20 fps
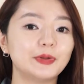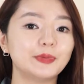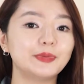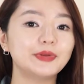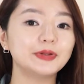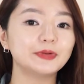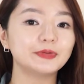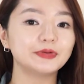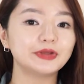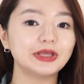will
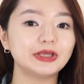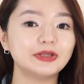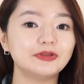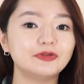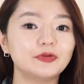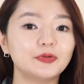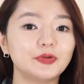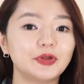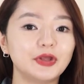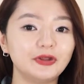be looking
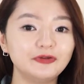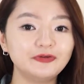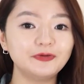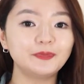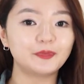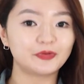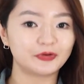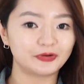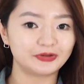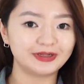into
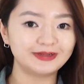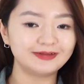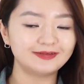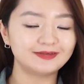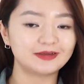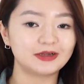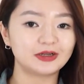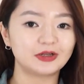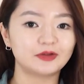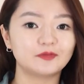each product
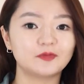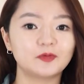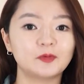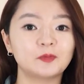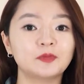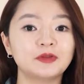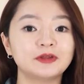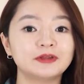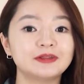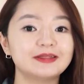starting
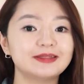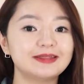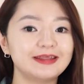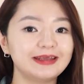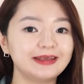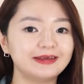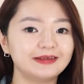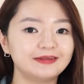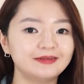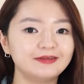from the
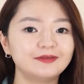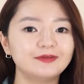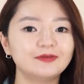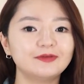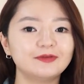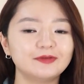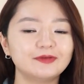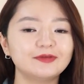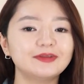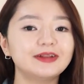thickest
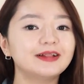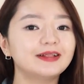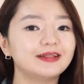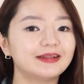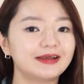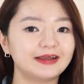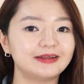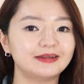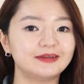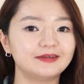to the
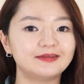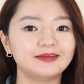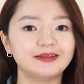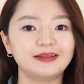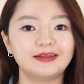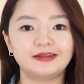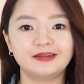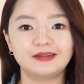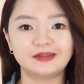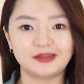lightest
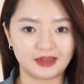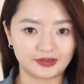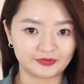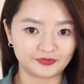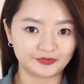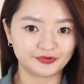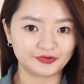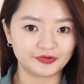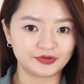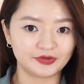in
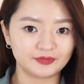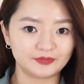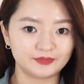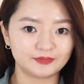texture.